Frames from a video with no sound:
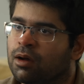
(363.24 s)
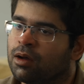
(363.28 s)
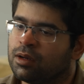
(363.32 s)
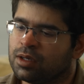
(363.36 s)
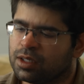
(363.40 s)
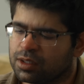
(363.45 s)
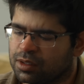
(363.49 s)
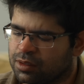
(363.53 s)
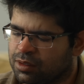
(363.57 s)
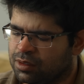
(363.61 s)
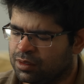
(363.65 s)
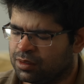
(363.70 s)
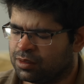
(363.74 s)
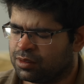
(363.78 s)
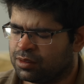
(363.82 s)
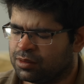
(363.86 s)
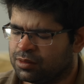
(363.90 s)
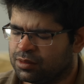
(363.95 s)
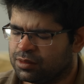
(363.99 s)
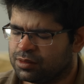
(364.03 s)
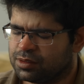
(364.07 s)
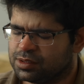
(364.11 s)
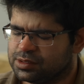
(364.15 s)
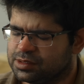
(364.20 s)
Or like, uh,
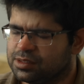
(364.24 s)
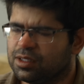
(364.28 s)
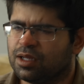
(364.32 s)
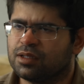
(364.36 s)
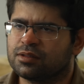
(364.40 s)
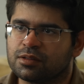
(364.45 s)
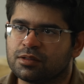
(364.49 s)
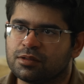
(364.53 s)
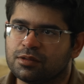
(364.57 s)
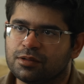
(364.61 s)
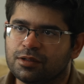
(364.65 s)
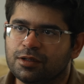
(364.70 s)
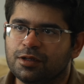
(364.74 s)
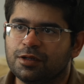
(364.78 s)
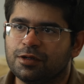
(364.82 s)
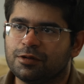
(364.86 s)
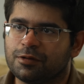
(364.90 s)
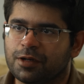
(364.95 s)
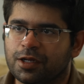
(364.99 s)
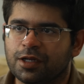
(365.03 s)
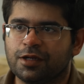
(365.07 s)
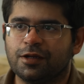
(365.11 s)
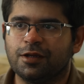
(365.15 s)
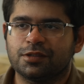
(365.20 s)
this is not good. Right?